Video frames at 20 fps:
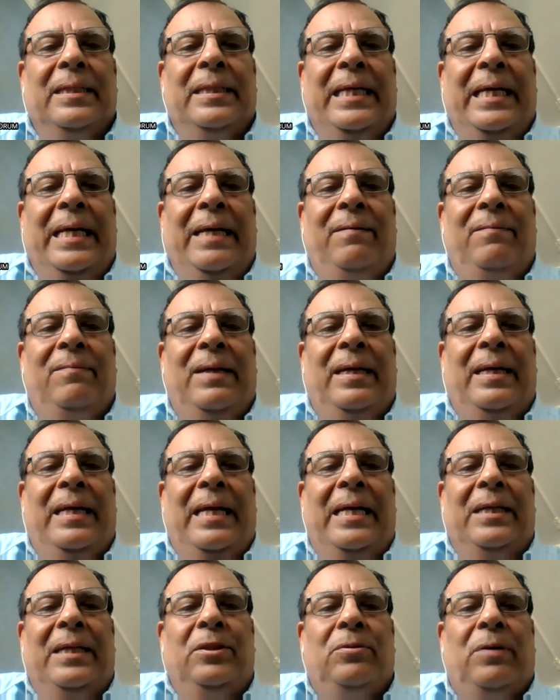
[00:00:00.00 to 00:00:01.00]
they will
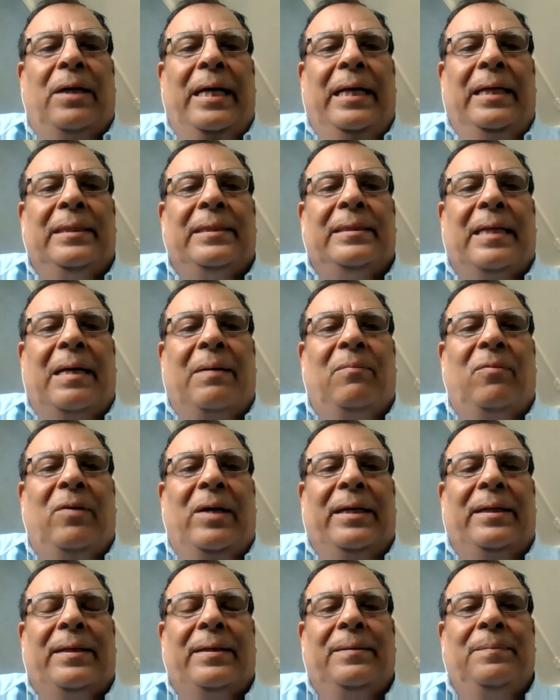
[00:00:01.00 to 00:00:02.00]
enjoy
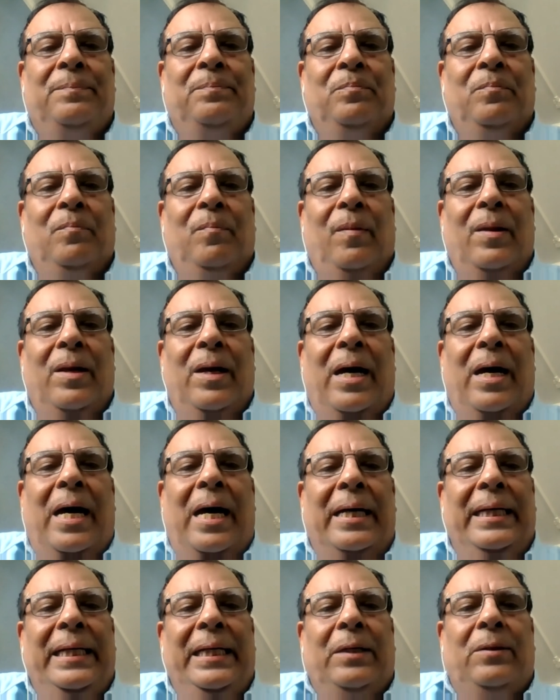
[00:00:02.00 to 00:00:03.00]
somewhat
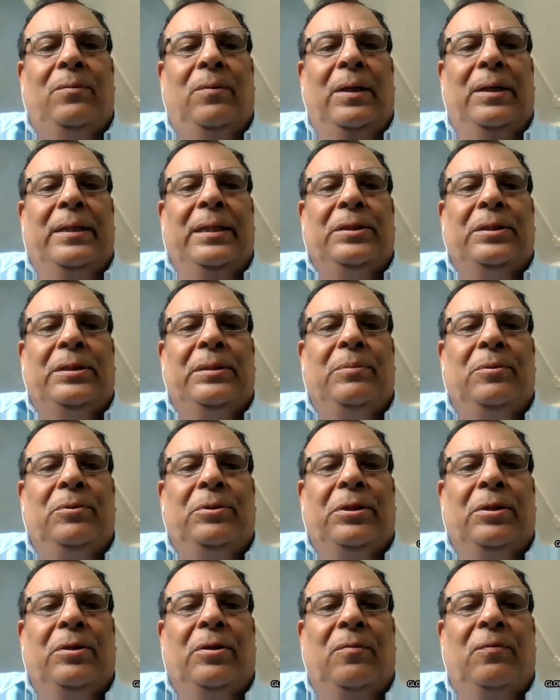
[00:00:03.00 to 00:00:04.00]
unequal
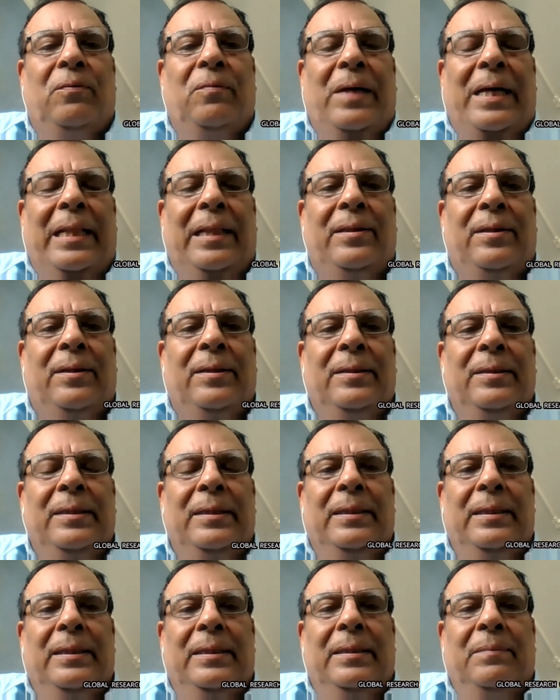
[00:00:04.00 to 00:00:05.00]
distribution of wealth.
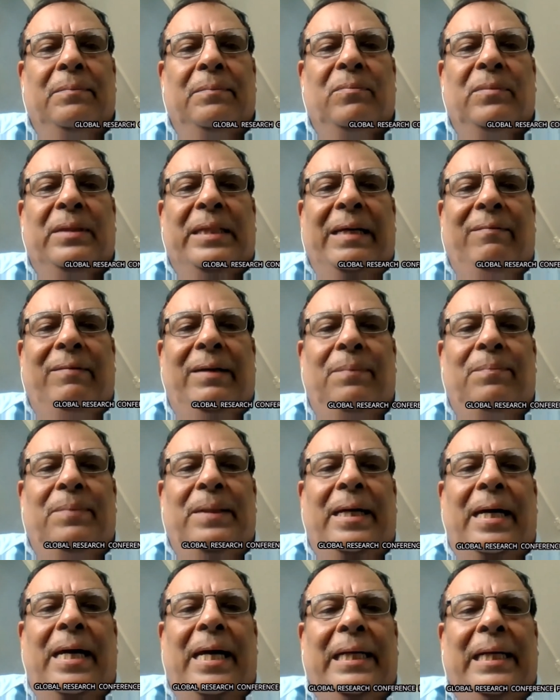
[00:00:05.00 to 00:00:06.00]
They will
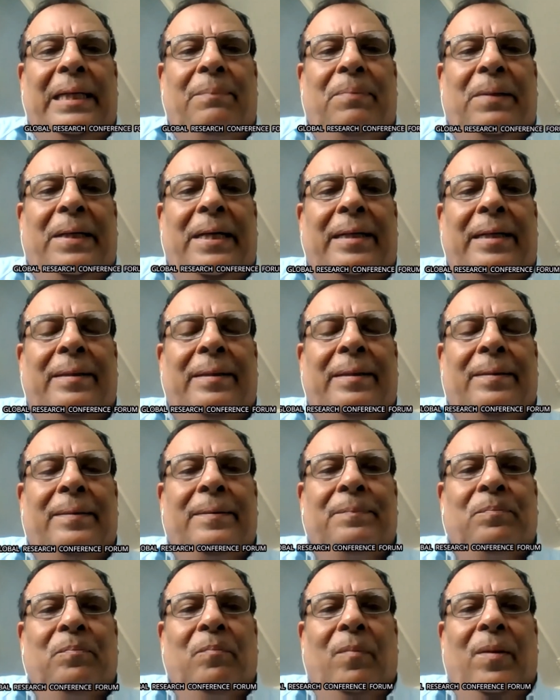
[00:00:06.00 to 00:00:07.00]
be highly paid
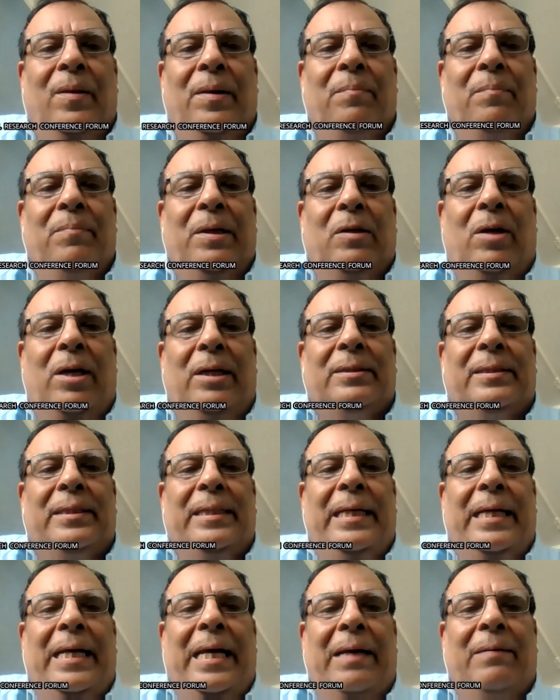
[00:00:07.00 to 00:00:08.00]
because
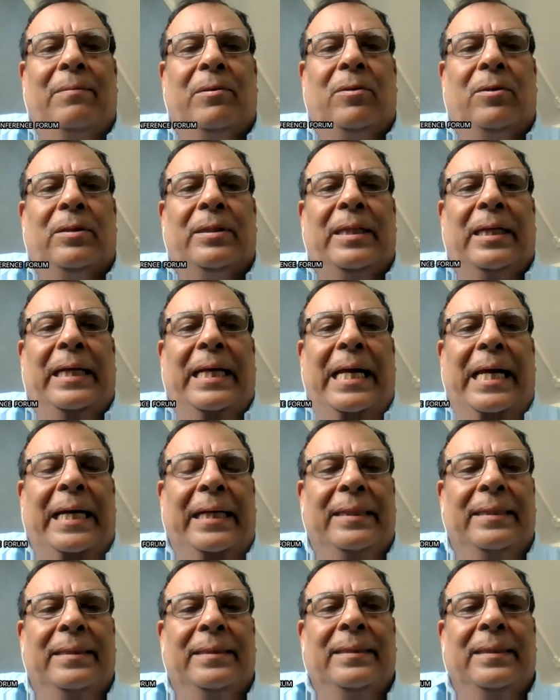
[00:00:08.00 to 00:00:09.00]
they have got the
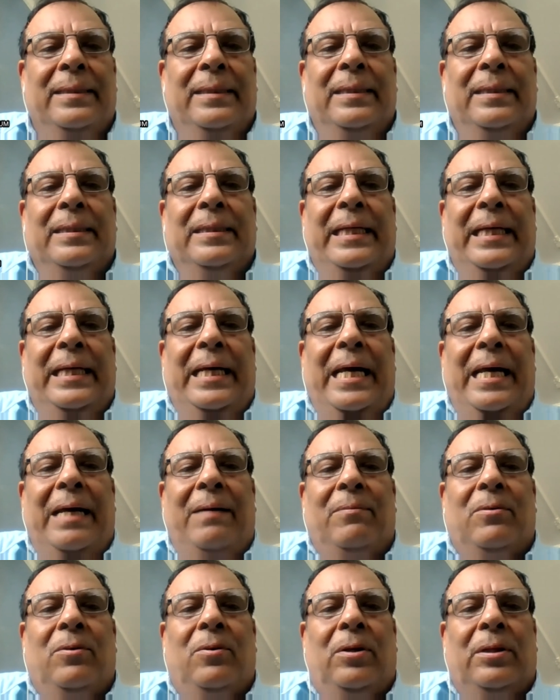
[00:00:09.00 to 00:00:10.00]
land, they
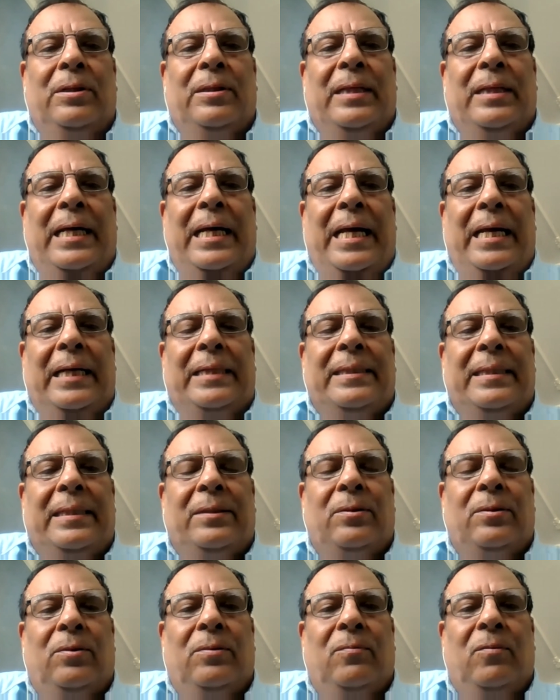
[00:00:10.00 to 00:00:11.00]
have got the
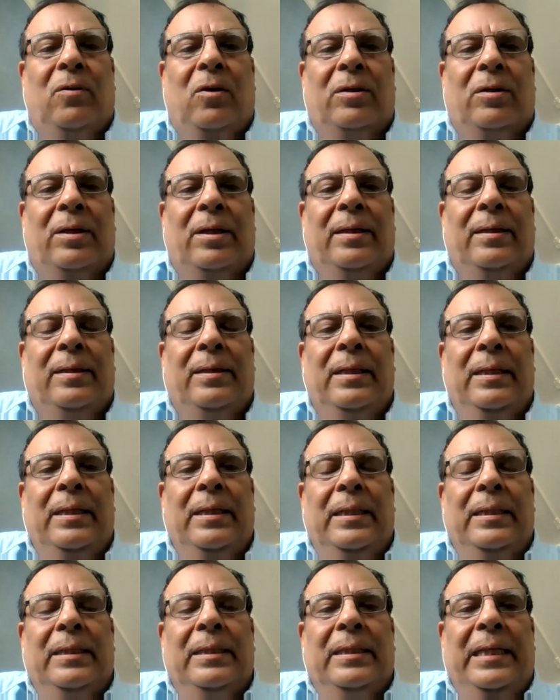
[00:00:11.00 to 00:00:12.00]
access on water,
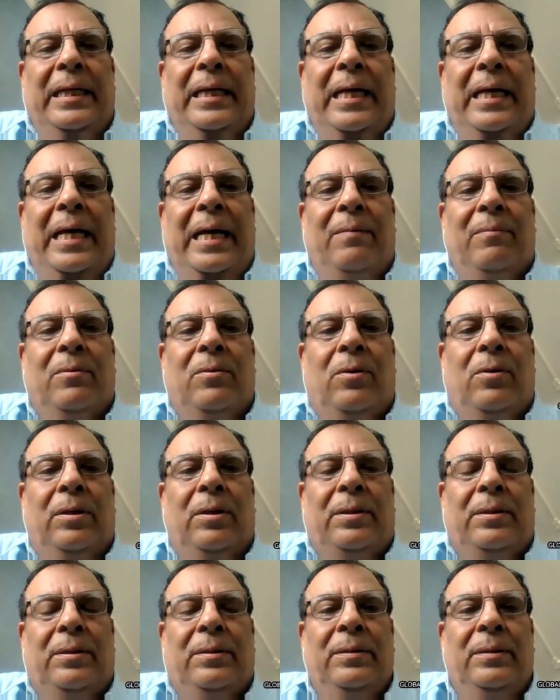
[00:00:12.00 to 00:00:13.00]
they have
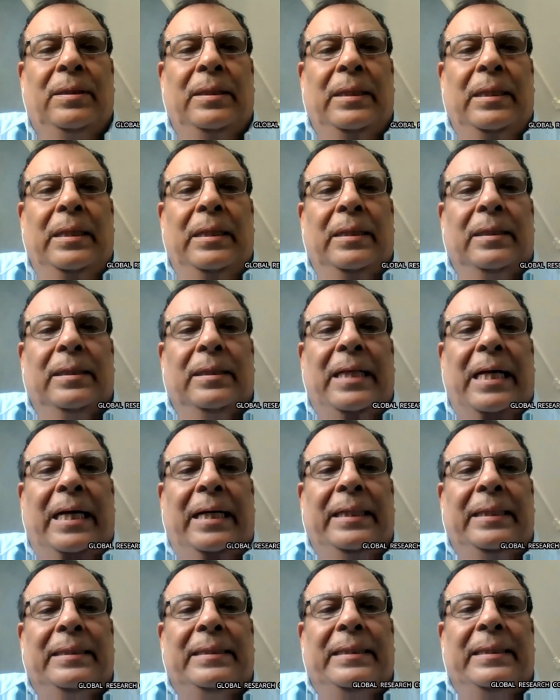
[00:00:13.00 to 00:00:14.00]
got
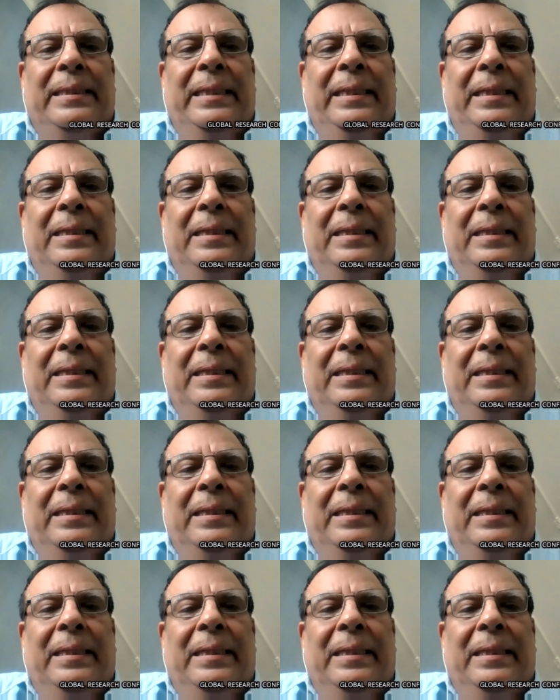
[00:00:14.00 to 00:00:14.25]
that is